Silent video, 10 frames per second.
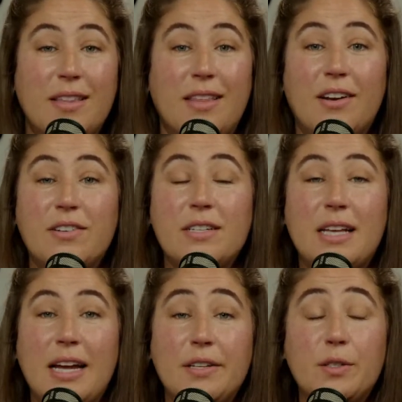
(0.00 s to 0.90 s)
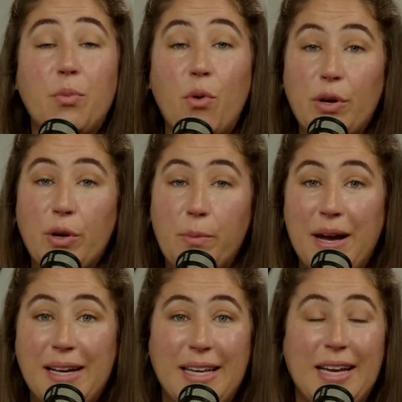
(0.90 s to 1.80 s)
that are designed to support your
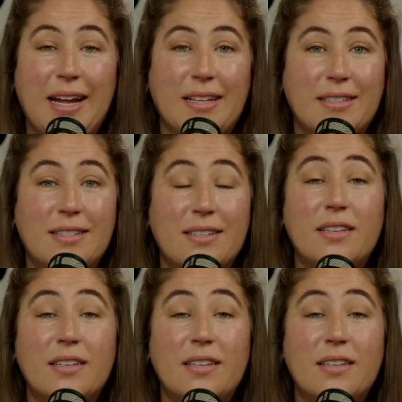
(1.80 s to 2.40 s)
body against